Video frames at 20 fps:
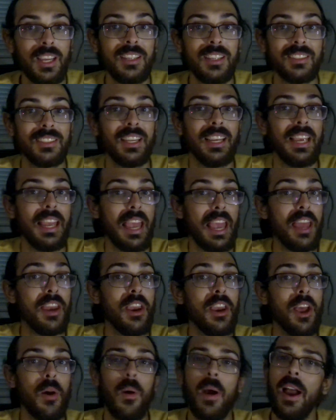it's like, and
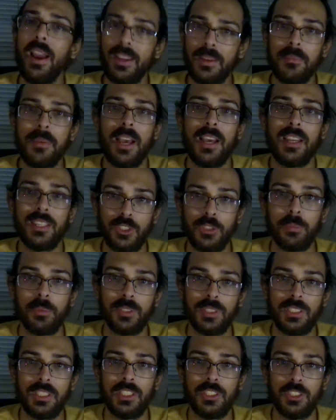no, I am not a
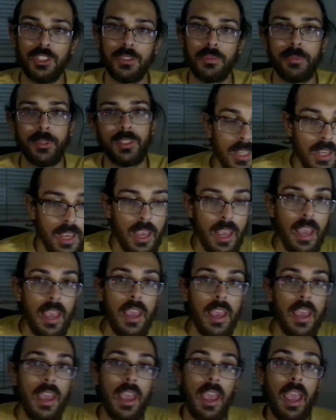superstitious person.
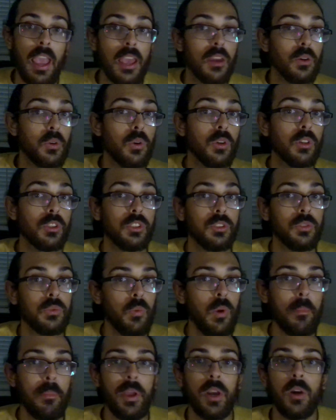And of course,
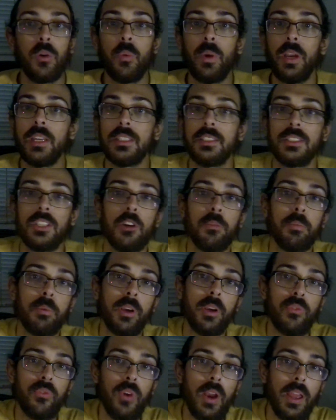what better way to
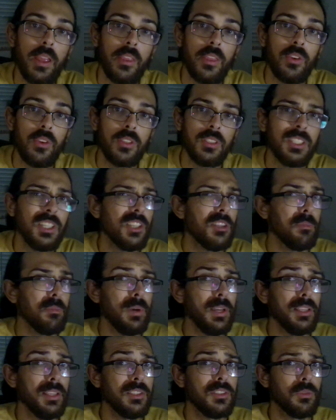celebrate Friday the 13th
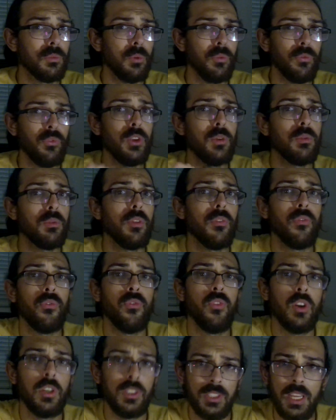but to review the
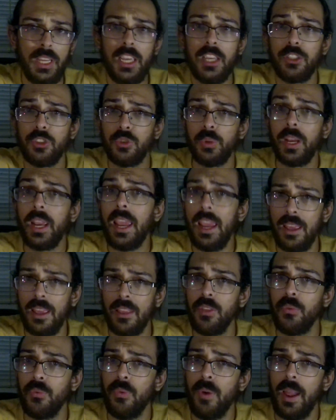first entry in
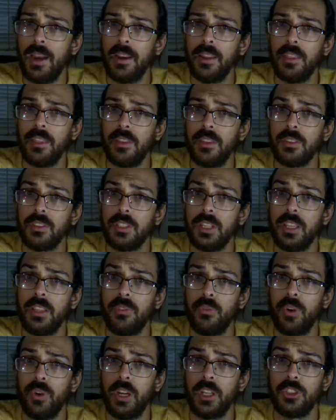the Friday the 13th
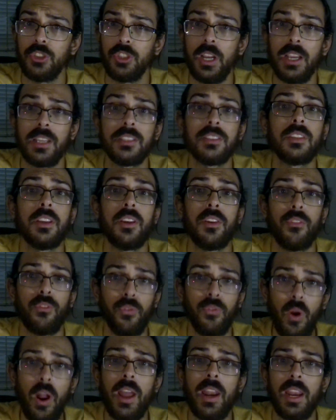franchise,
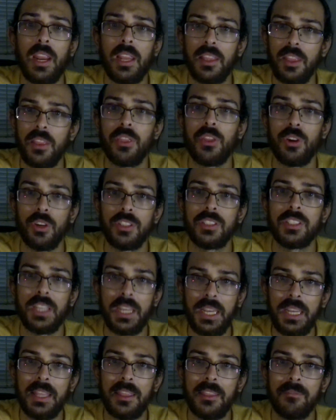Friday the 13th.